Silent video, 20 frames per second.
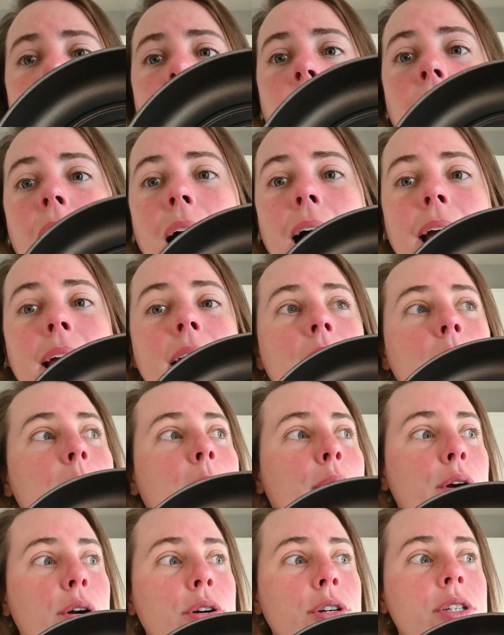I
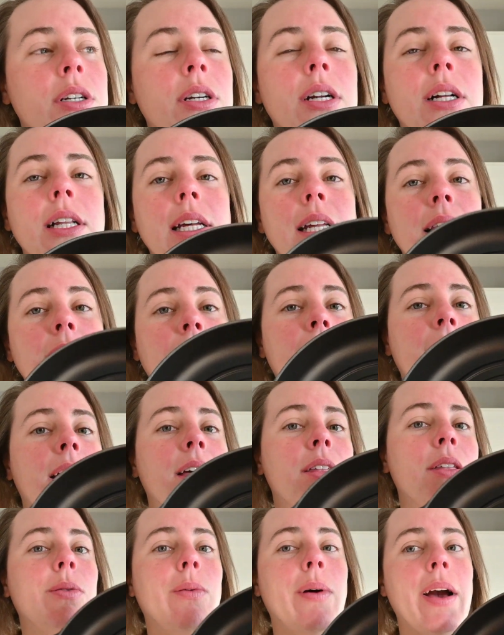personally like
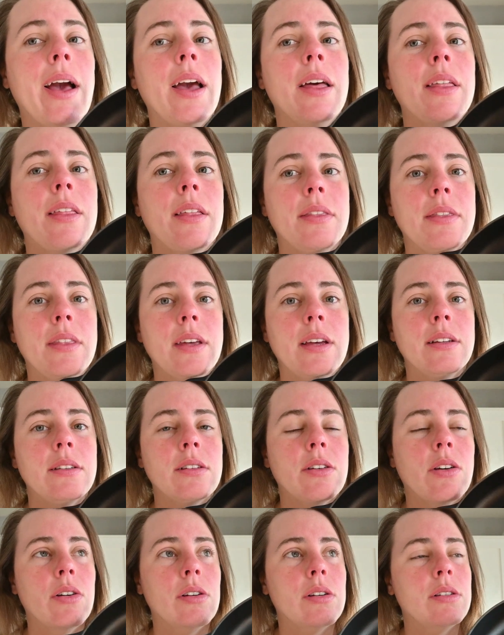the way that this
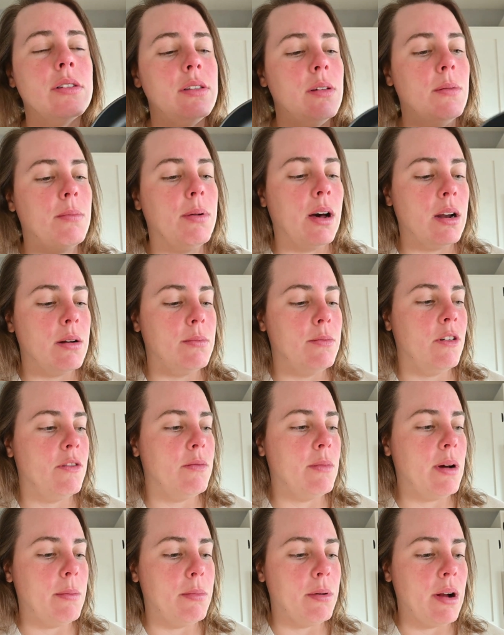cooks the bottom of
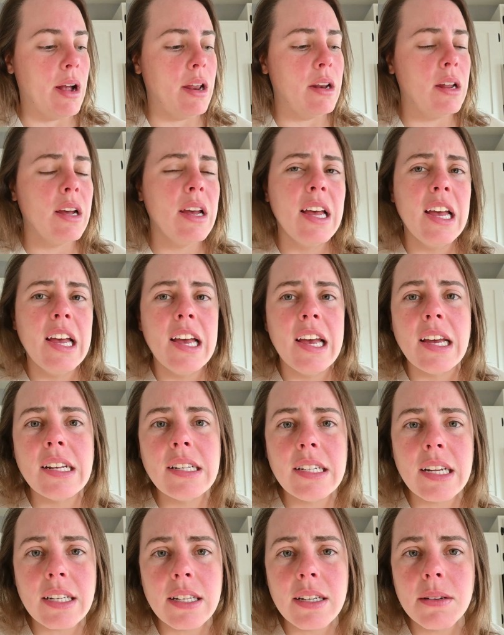my bread. It
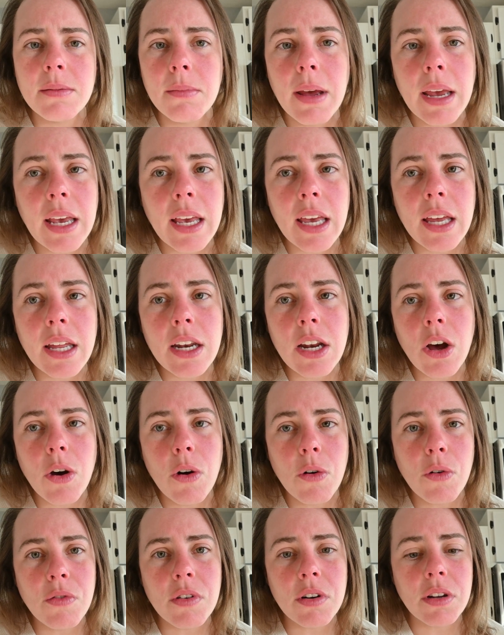doesn't make it
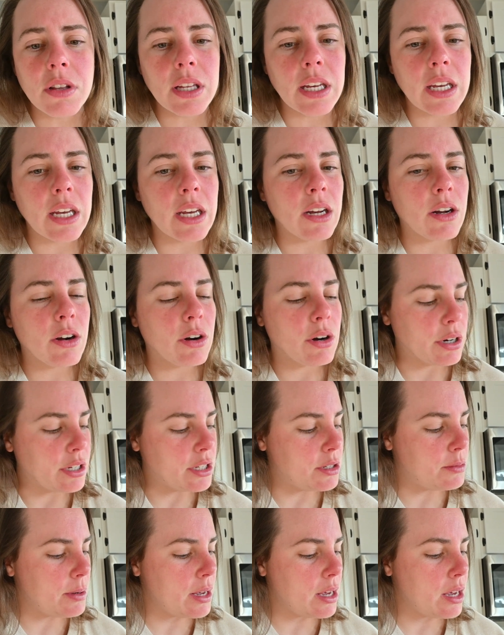overly
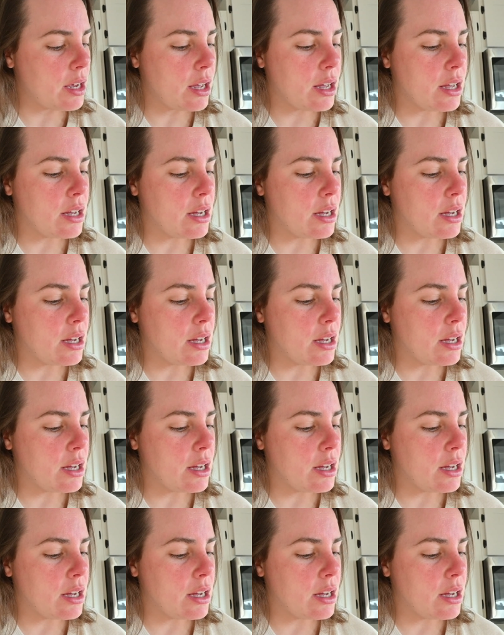crispy.